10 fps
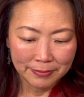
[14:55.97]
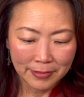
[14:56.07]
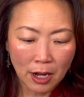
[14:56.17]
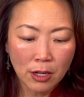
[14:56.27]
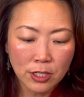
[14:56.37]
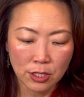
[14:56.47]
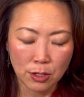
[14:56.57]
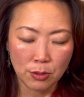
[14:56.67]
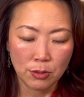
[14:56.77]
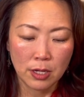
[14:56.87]

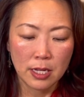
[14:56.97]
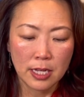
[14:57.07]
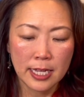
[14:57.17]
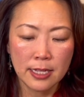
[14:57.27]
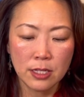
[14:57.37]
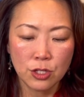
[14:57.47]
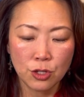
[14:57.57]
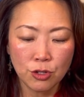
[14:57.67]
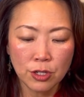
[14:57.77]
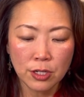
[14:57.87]
Also, in
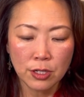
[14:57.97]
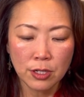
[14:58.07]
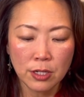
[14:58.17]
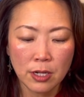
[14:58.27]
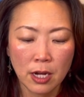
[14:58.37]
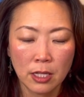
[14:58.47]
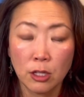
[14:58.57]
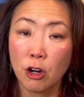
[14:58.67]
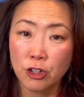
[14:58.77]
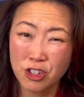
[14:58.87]
certain
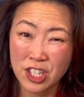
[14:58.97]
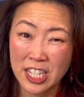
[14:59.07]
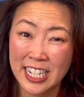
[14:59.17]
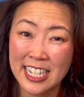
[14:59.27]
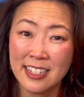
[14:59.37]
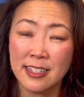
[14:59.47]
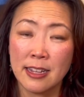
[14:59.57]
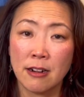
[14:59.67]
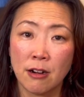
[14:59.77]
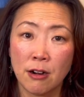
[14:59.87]
larger cities,
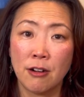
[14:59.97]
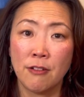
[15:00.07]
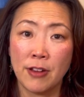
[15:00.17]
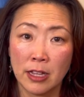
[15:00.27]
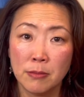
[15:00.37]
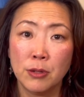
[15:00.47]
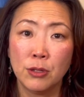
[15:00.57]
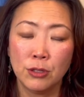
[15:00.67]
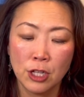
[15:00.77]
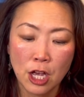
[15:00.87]
there are available